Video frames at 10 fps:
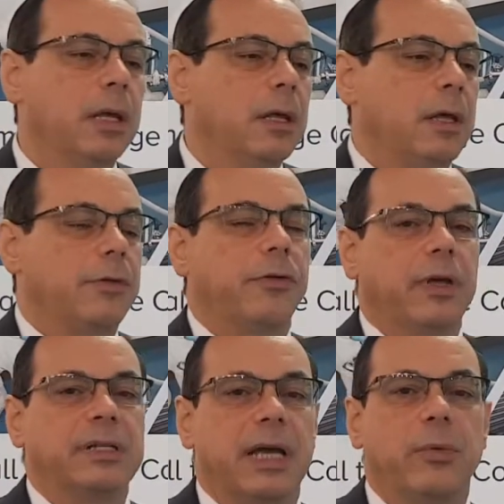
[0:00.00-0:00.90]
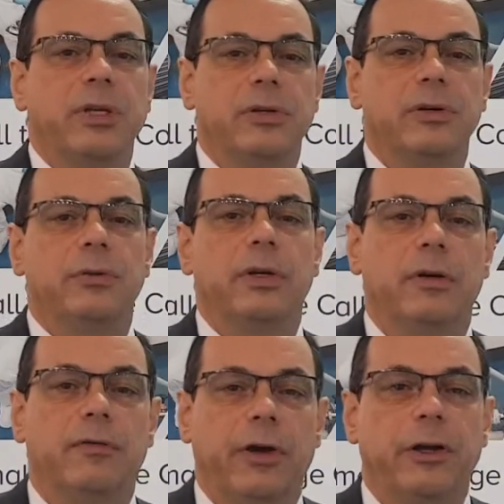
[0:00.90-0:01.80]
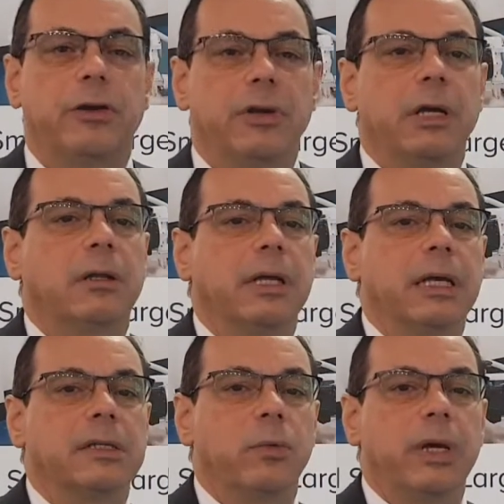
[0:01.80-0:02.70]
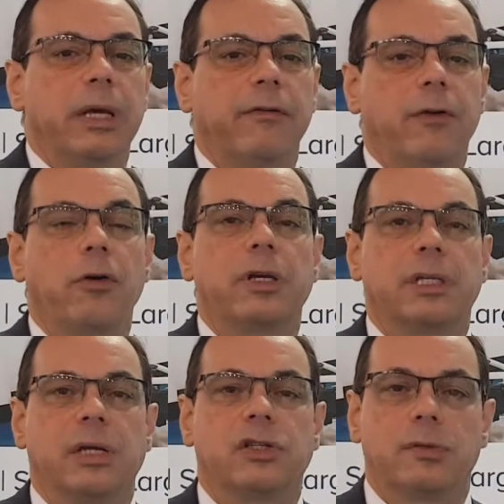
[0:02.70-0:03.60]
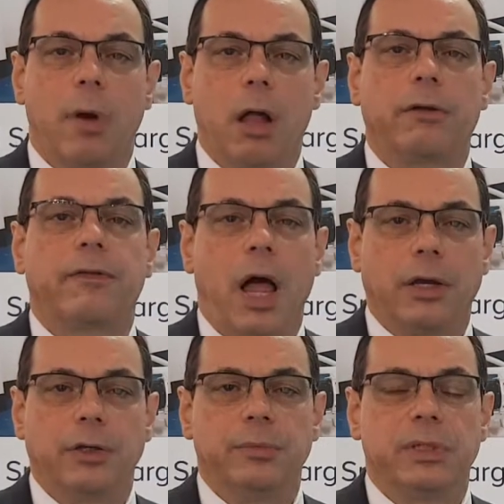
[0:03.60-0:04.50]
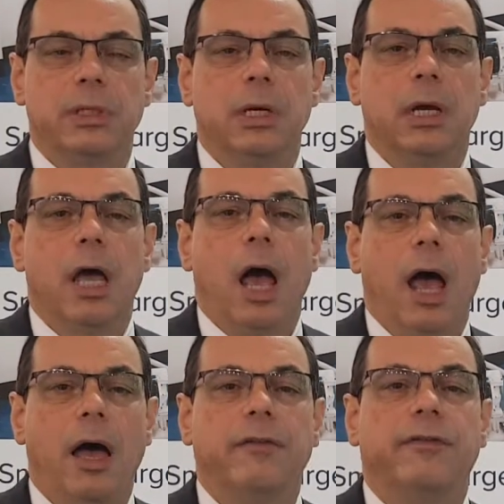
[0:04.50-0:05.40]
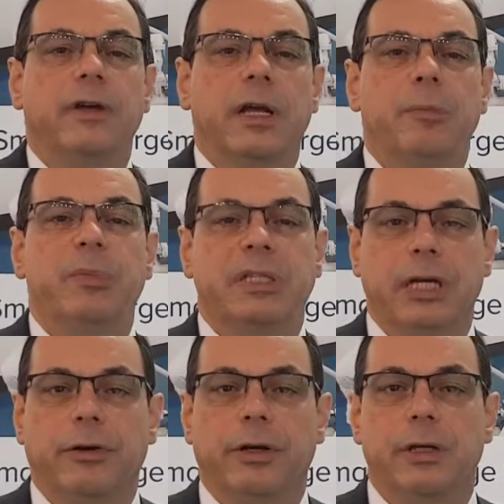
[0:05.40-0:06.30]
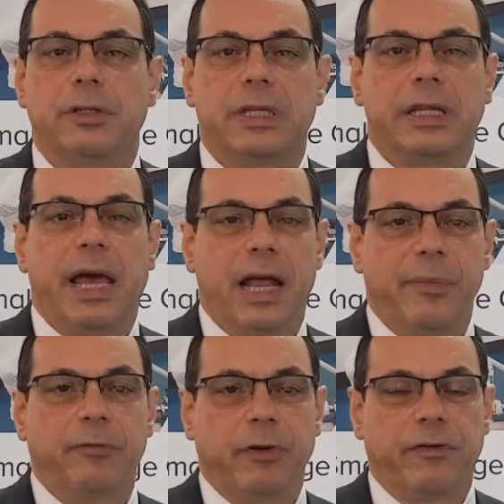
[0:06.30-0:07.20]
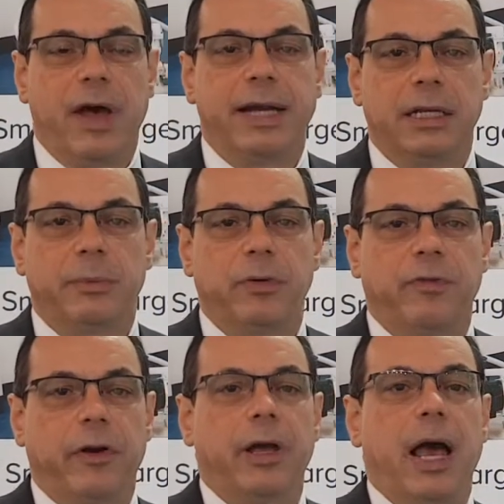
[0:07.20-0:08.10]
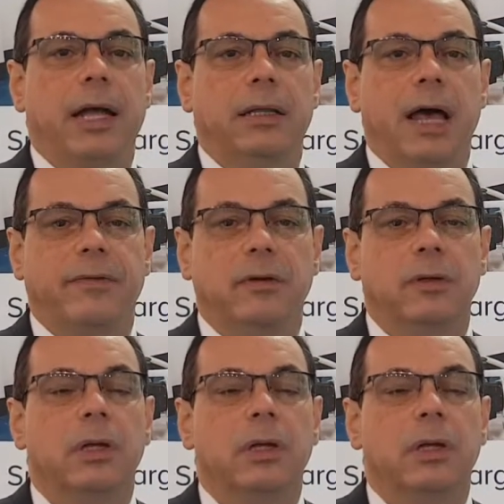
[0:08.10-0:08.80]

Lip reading: The other things that we do very uniquely is we focus on smaller volumes of materials that have been refined up to a very high level,